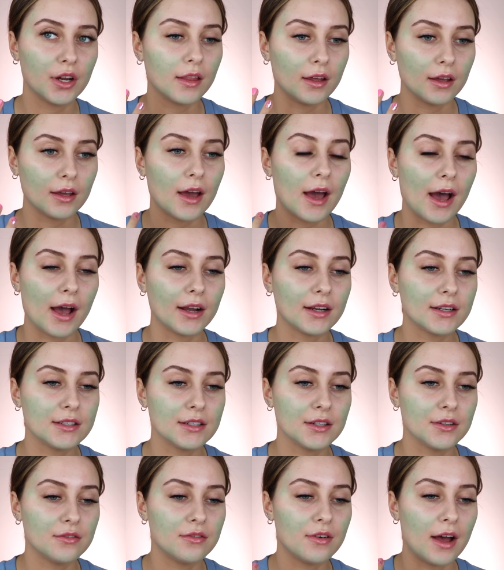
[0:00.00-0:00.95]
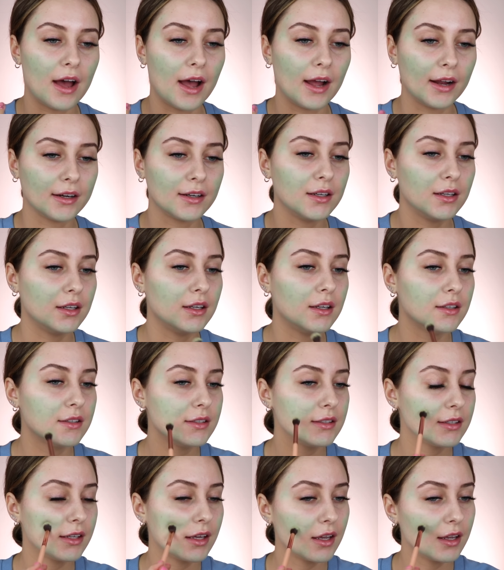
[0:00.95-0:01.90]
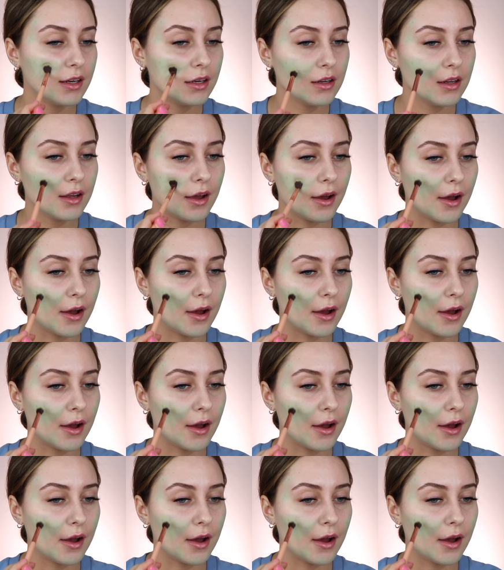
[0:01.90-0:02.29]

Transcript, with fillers: like active acne skin.